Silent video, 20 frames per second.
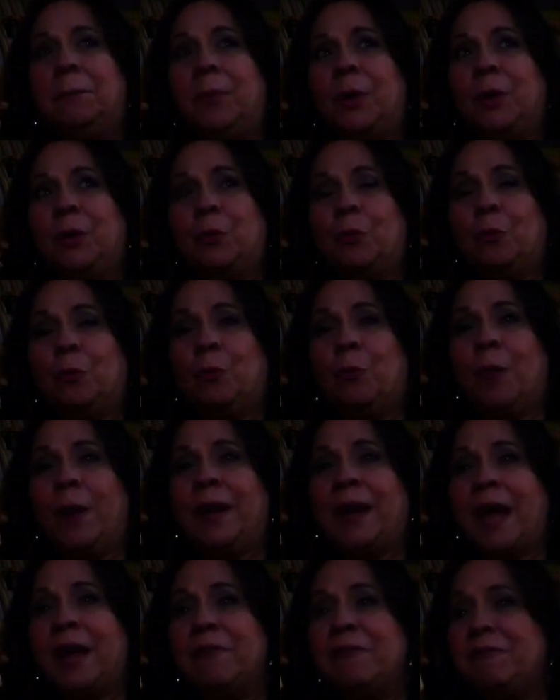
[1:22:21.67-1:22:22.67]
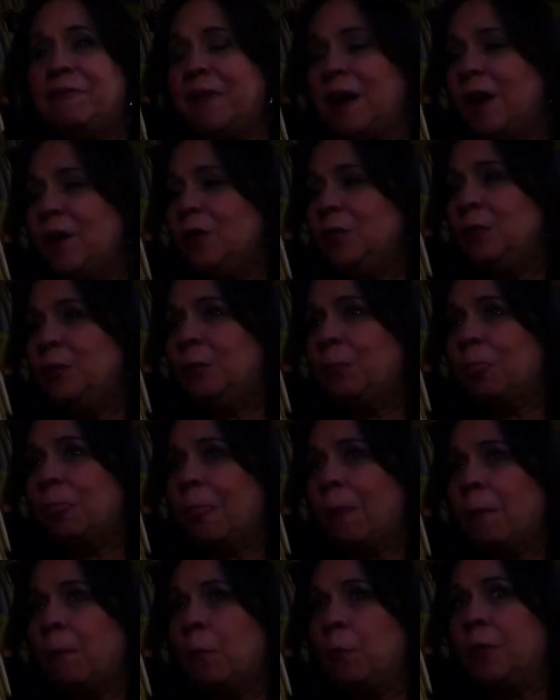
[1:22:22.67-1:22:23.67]
But when I found
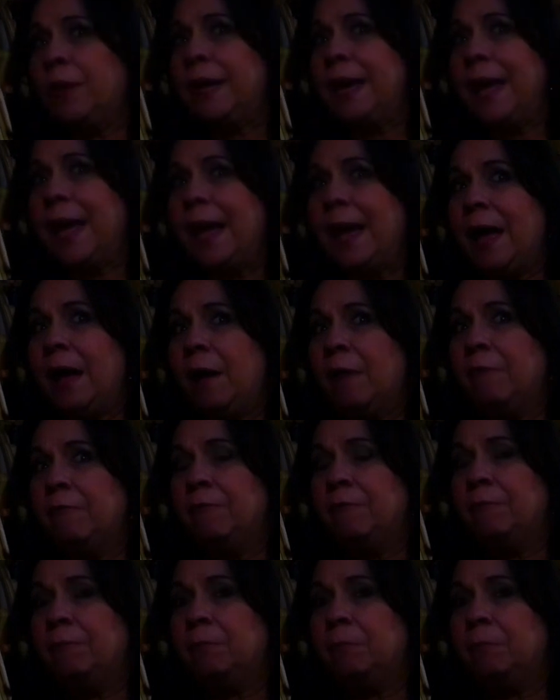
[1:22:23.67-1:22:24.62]
we have